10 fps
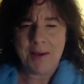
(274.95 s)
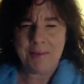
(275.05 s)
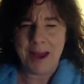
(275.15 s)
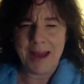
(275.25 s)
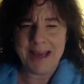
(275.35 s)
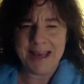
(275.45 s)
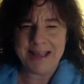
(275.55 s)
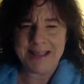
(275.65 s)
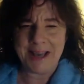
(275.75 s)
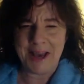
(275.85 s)
Mine
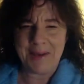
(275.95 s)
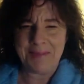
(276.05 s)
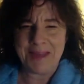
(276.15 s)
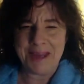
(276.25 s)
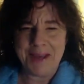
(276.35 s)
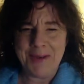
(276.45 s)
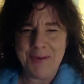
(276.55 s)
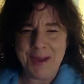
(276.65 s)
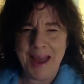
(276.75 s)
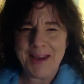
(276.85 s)
is the You
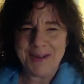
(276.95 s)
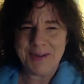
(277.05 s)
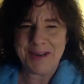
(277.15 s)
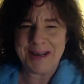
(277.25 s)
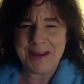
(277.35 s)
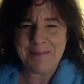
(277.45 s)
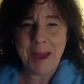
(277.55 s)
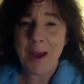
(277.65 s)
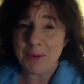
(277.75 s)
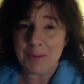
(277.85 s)
Can Do It
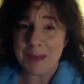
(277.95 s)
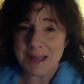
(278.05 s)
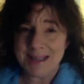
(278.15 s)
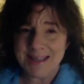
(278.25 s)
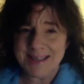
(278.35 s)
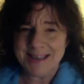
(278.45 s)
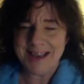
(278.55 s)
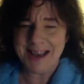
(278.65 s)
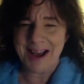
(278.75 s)
Empower Mints